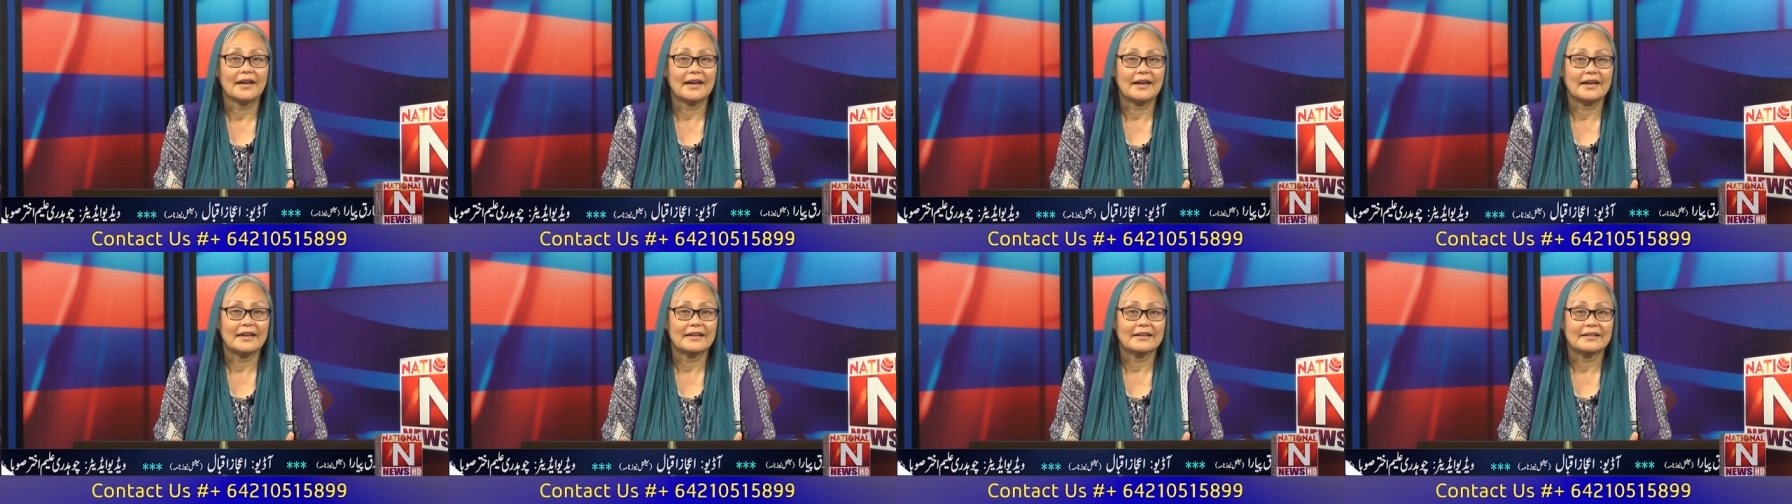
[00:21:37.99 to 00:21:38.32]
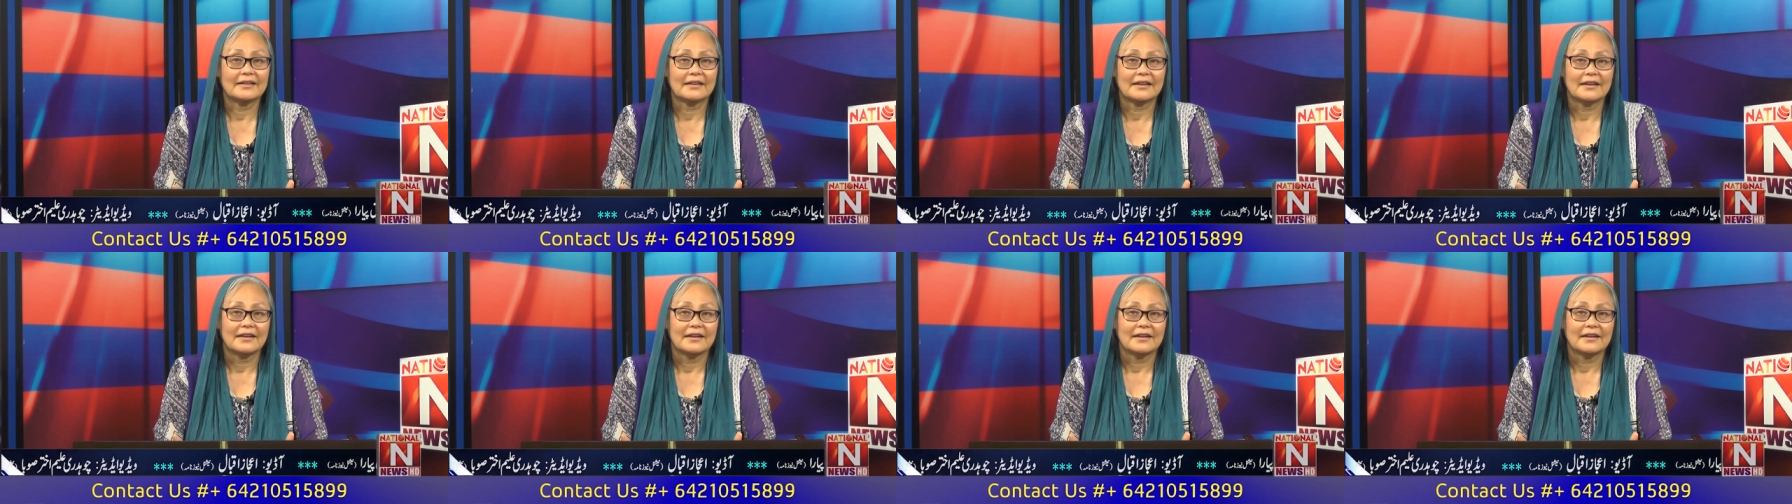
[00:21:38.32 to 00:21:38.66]

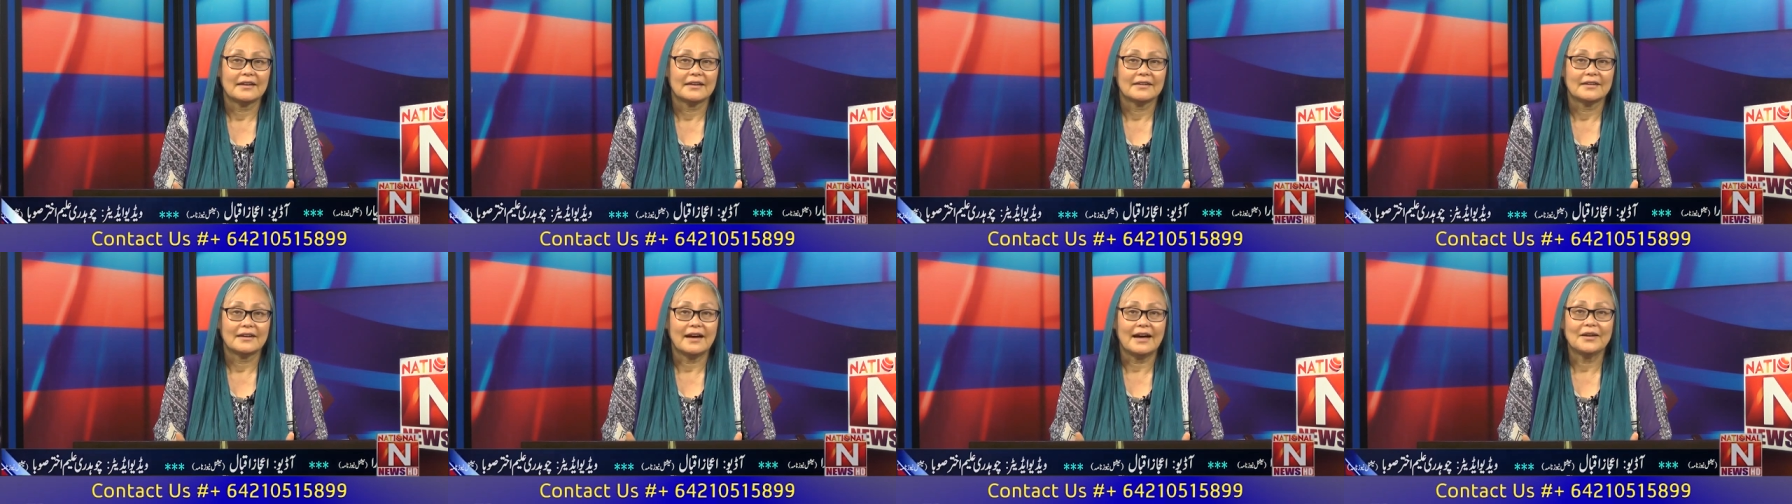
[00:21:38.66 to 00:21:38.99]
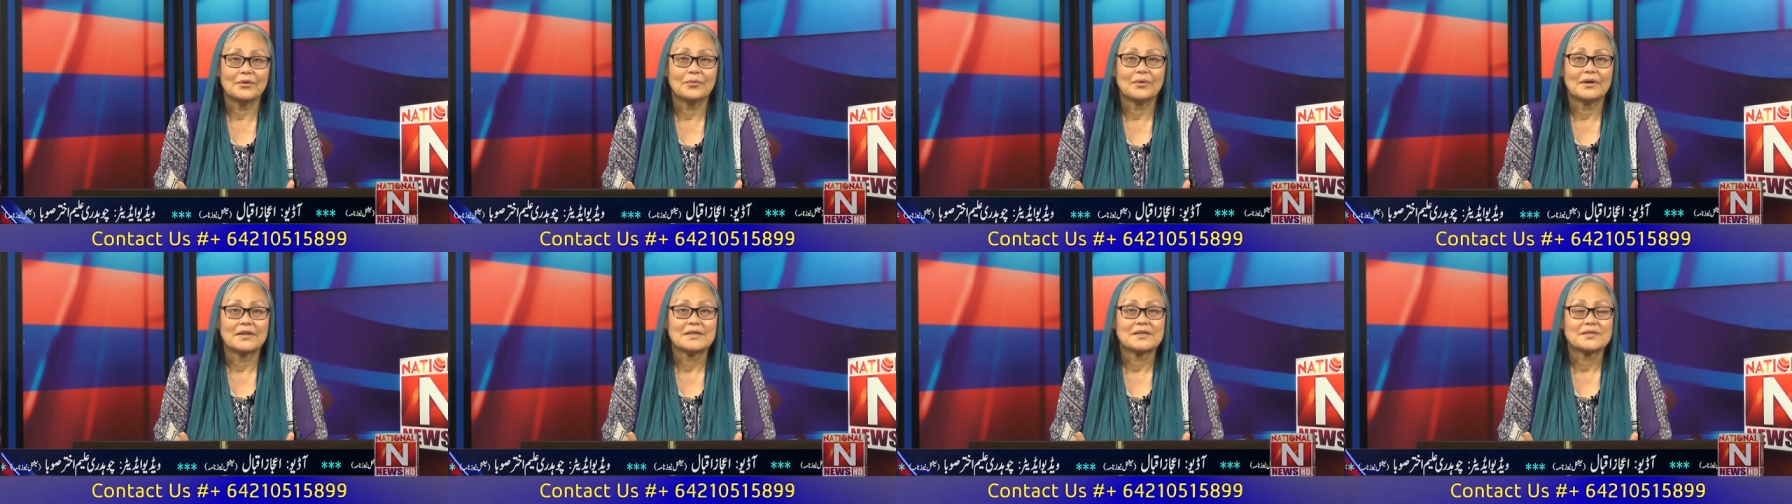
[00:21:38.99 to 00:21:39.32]
and
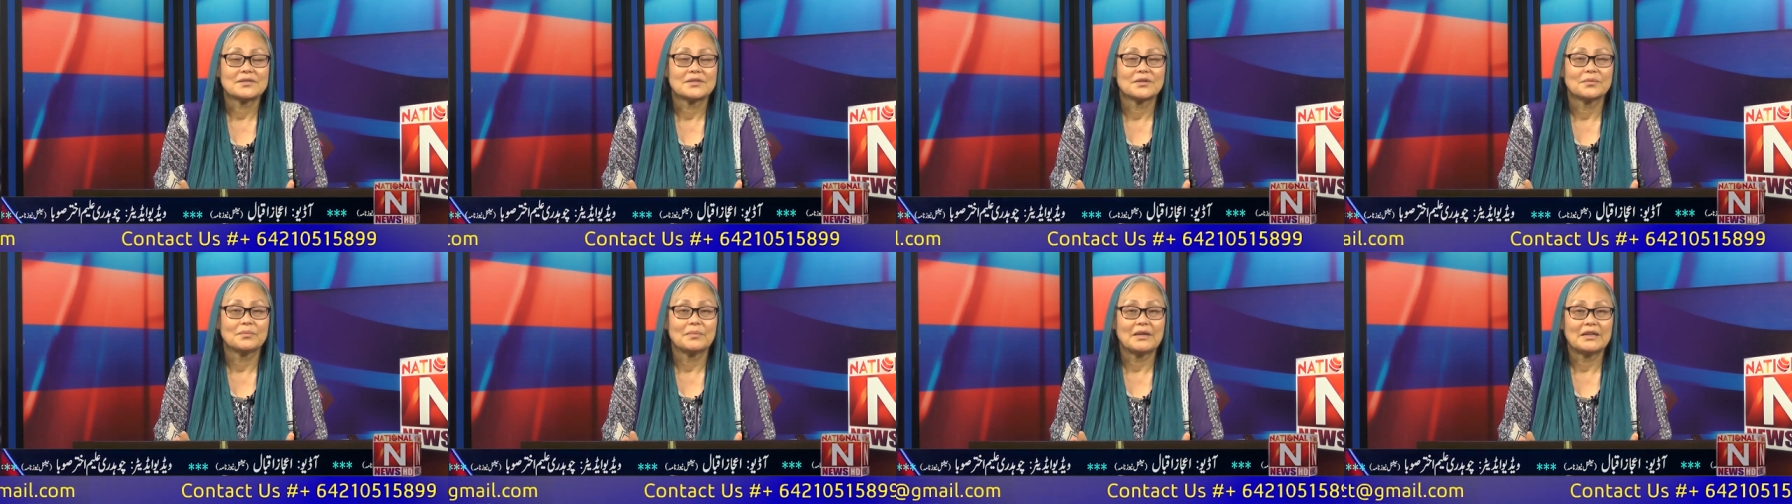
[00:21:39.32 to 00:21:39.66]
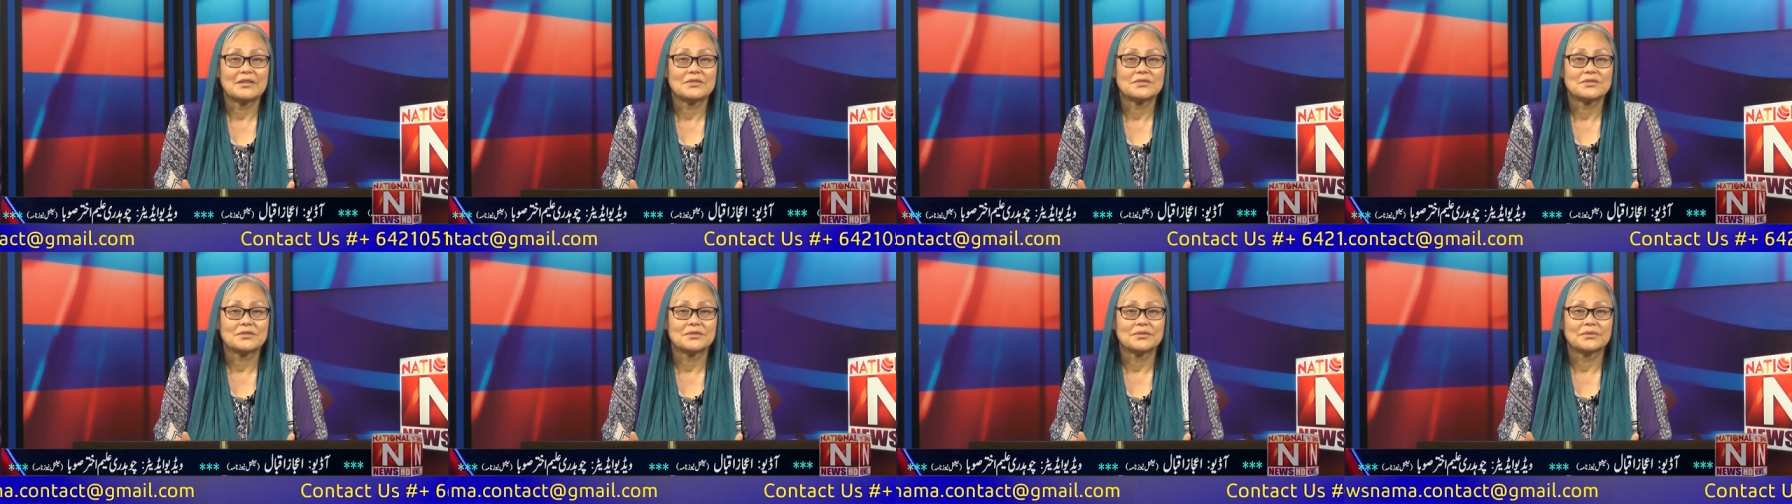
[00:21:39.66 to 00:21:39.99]
God wants to
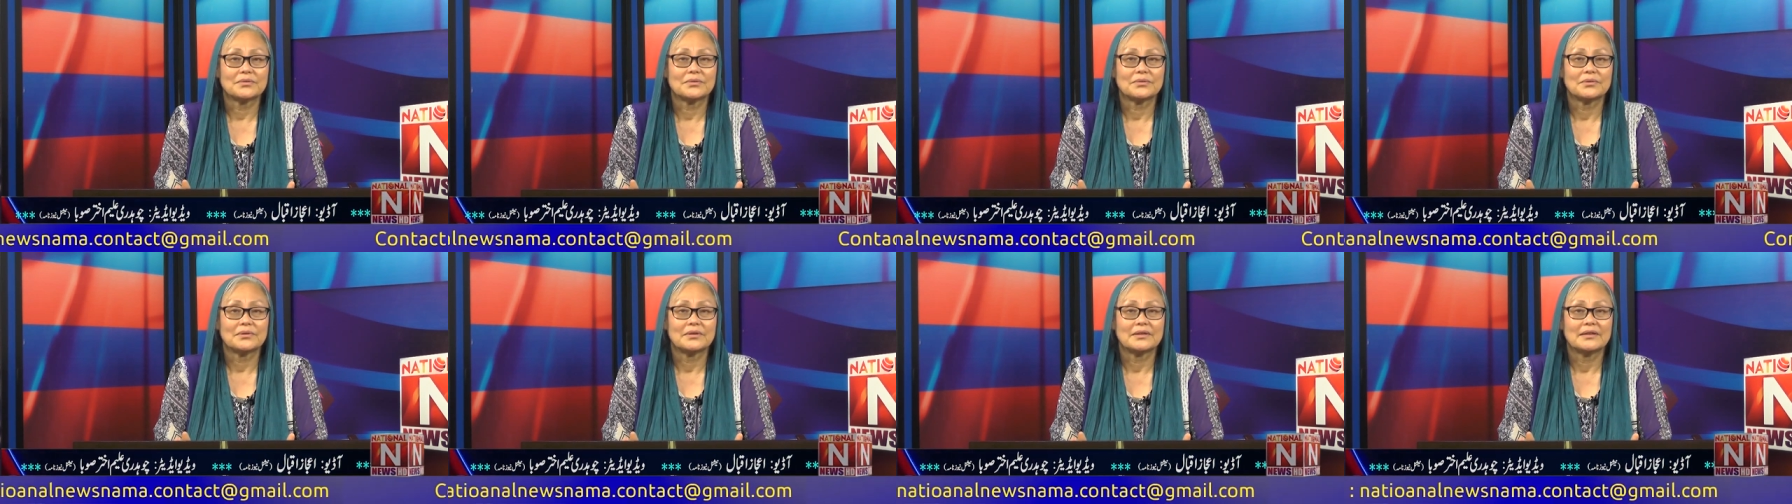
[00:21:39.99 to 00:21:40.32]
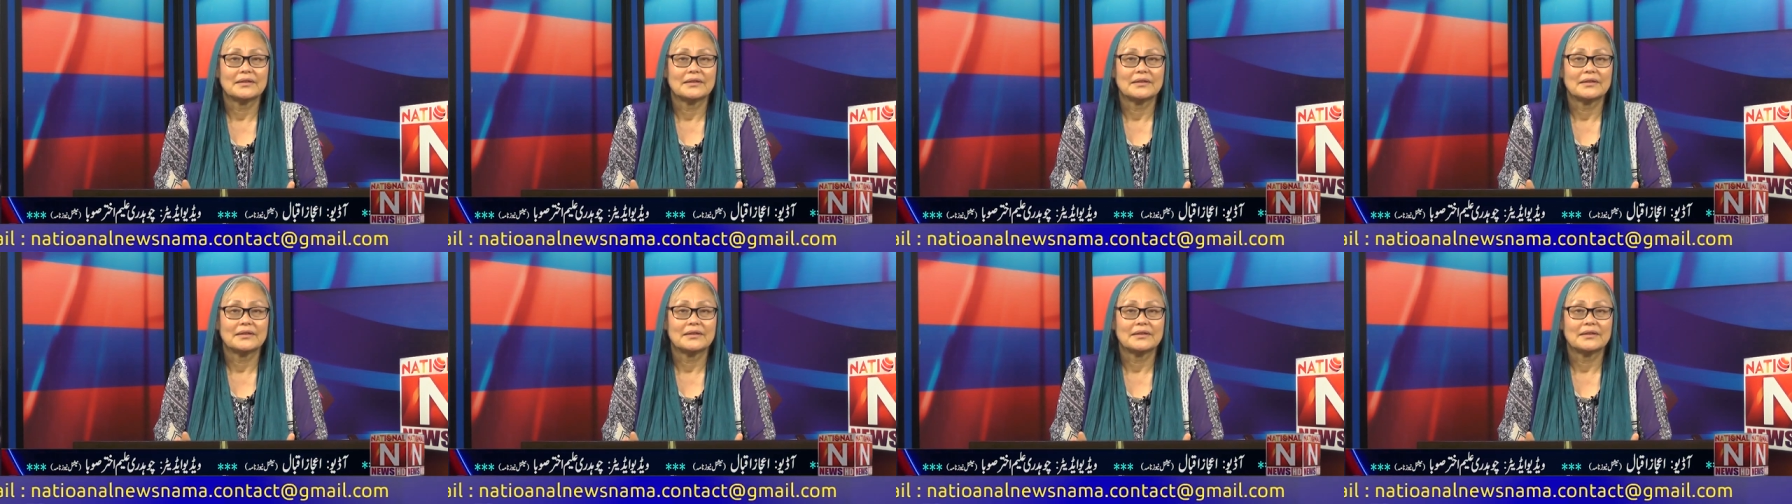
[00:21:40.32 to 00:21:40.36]
meet you.